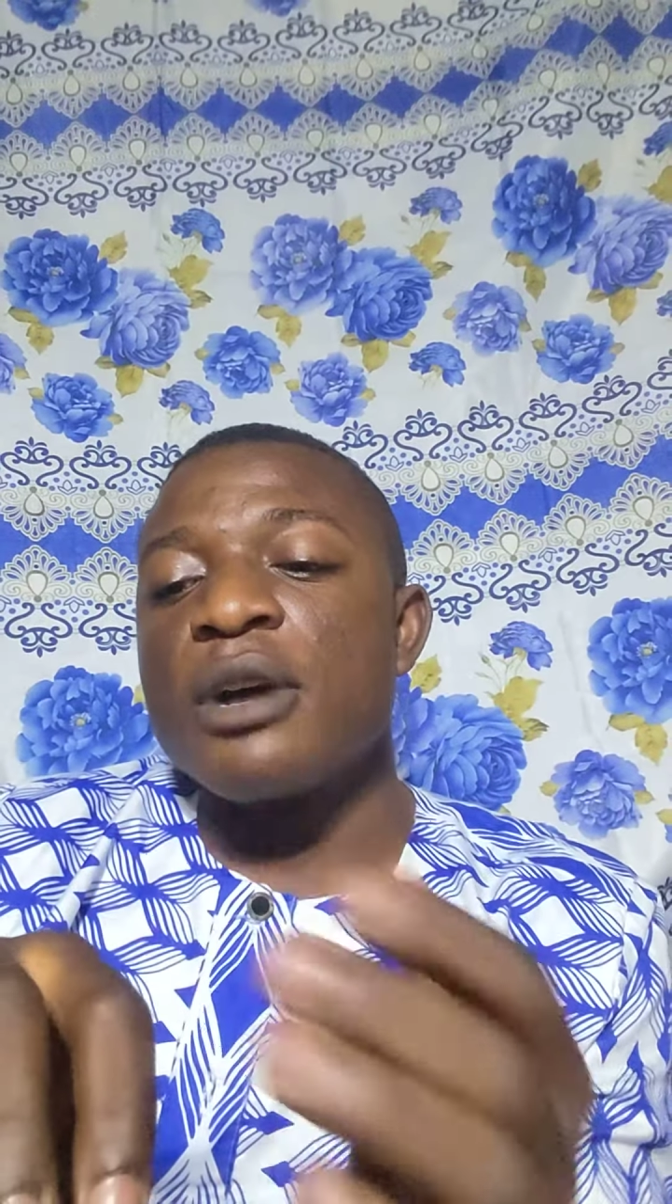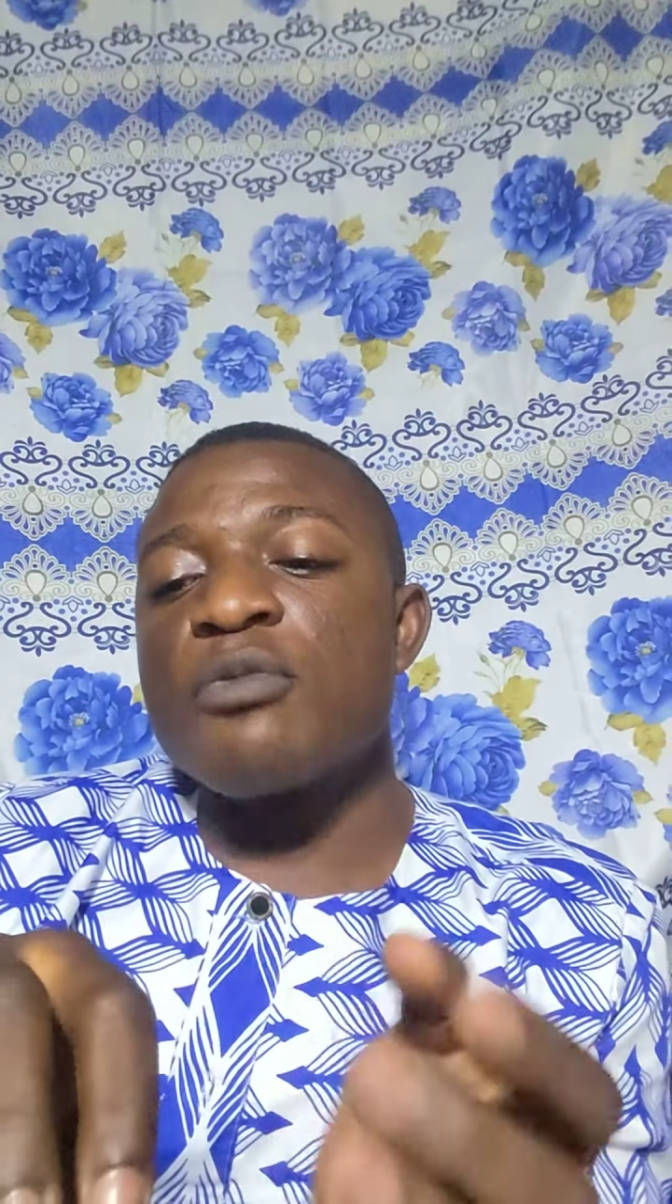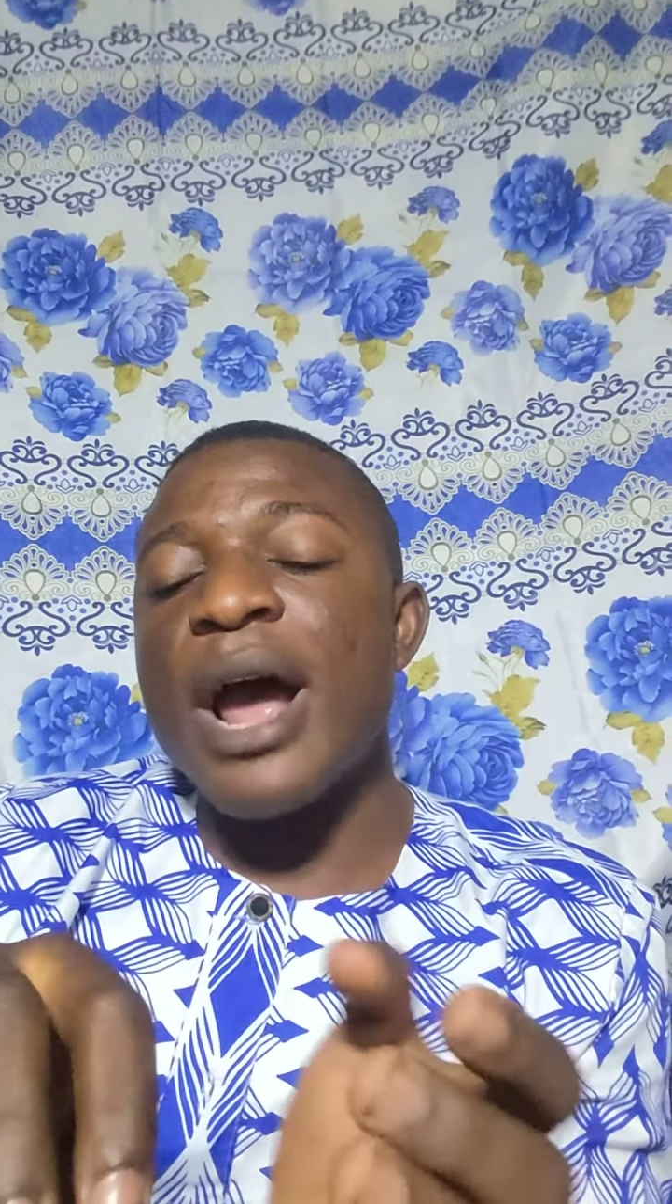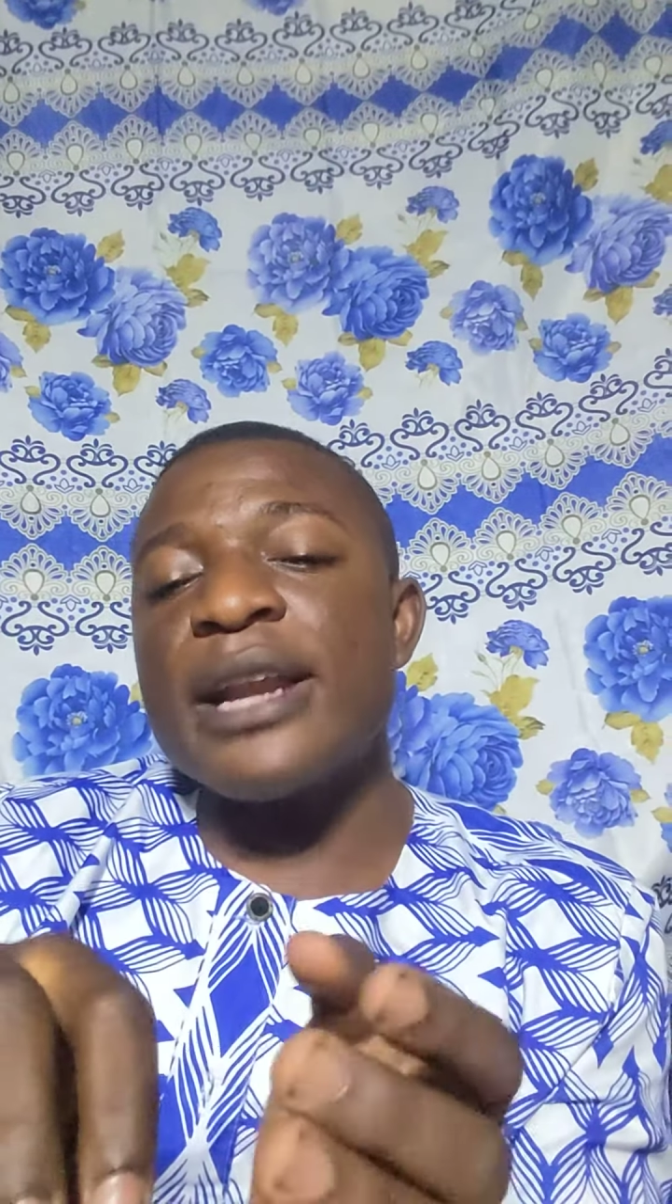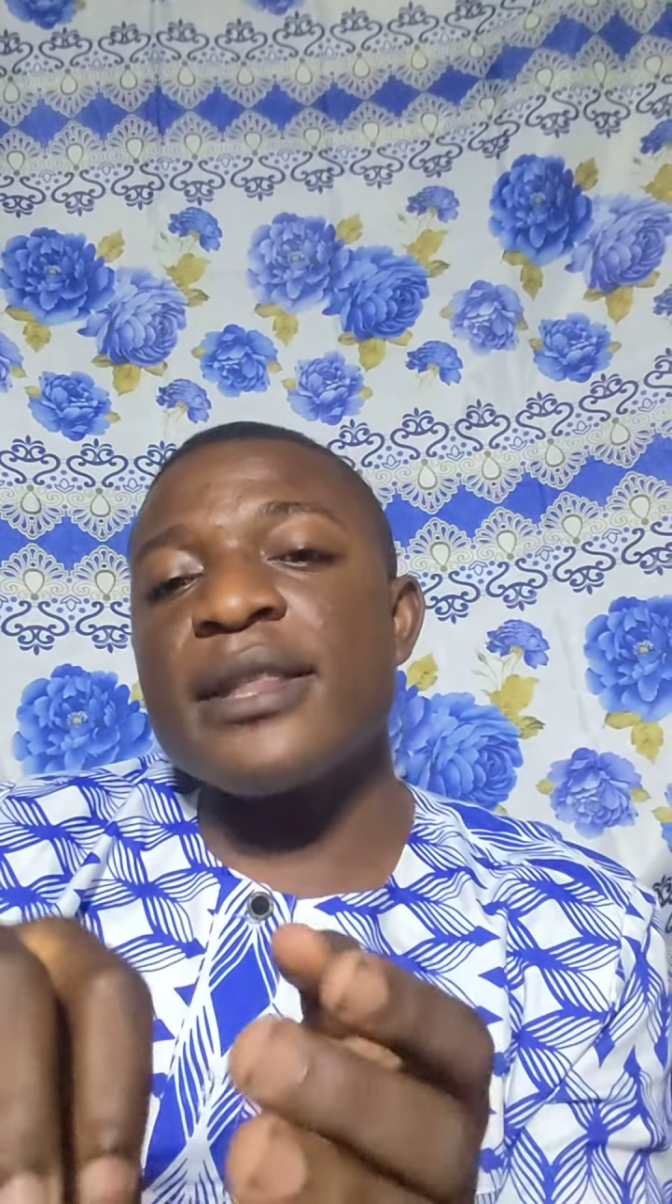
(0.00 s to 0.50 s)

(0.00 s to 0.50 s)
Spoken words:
right